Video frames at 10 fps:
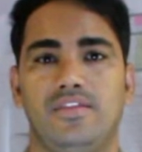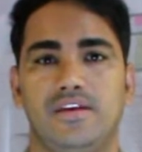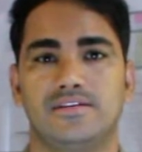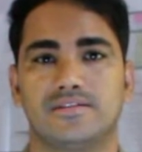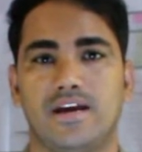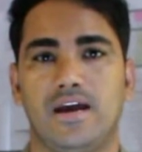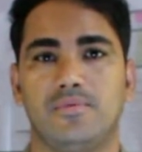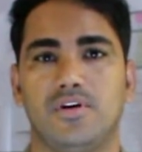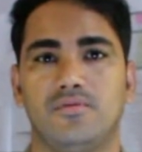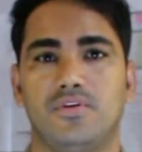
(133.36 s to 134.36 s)
the
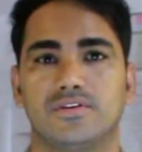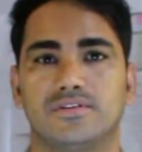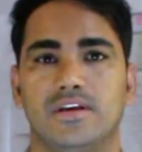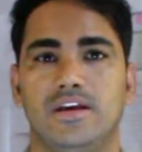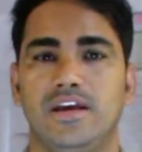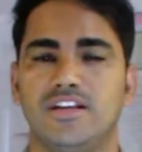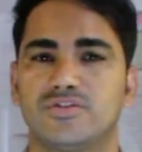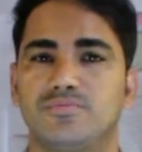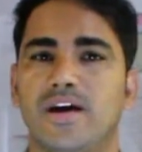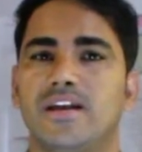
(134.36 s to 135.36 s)
Skype call was
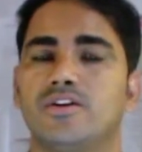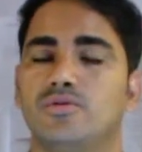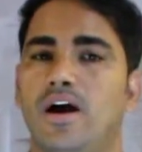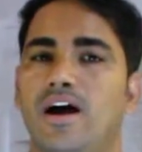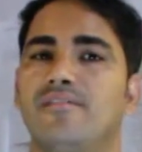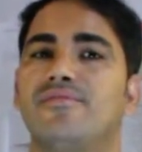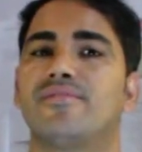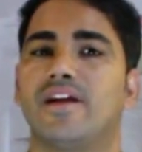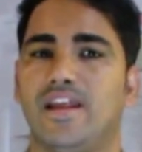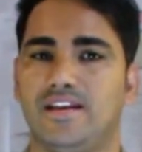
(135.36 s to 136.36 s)
it's better to have
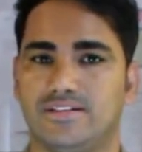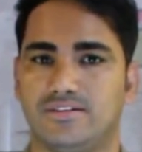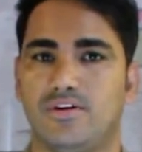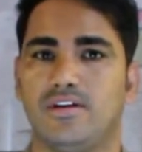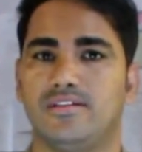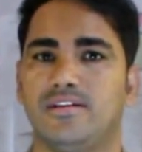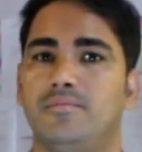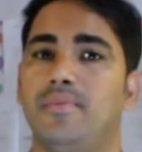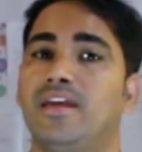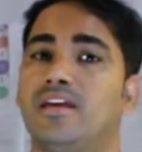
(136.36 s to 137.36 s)
friends rather
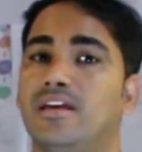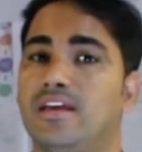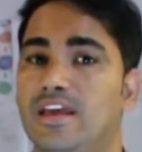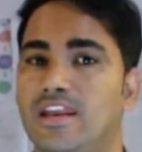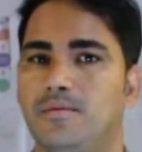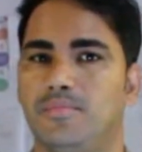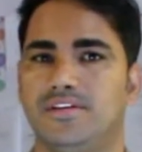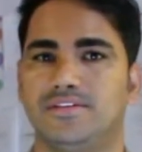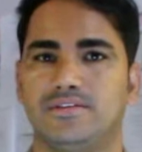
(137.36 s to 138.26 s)
than making enemies.